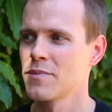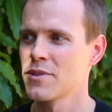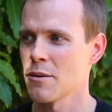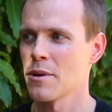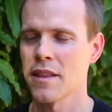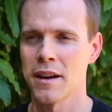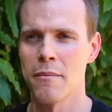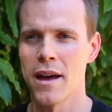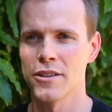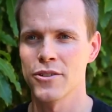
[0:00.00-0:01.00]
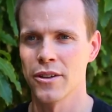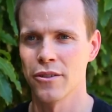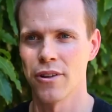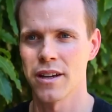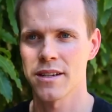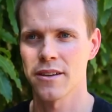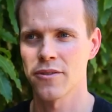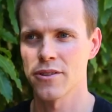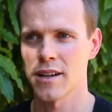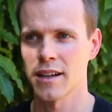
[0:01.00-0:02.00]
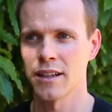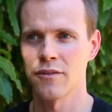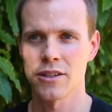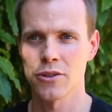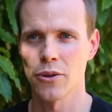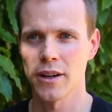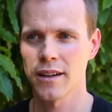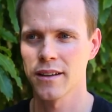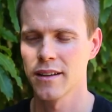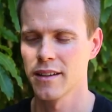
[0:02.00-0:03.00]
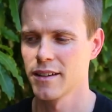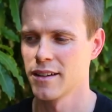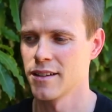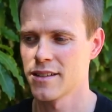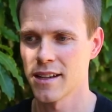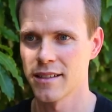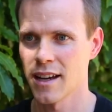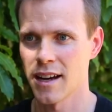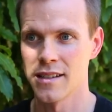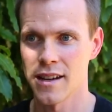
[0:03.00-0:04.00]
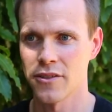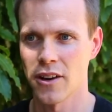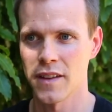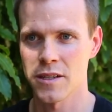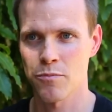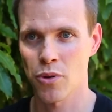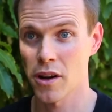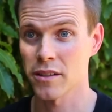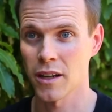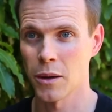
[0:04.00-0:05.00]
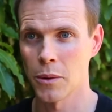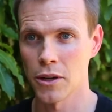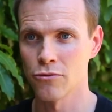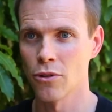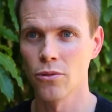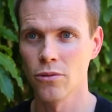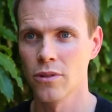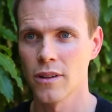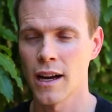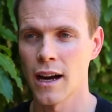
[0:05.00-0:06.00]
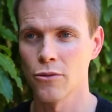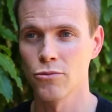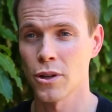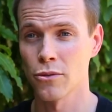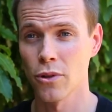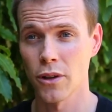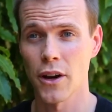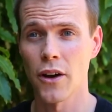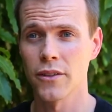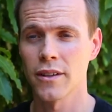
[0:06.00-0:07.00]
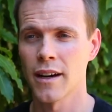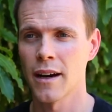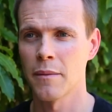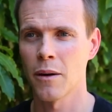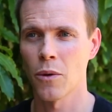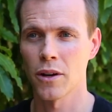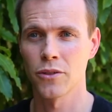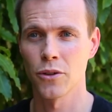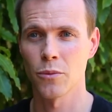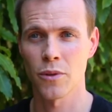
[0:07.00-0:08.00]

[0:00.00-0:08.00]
somebody that I met during racing for Cycling Victoria, and said, guys, I've got this product and I want to roll it out. I want to do it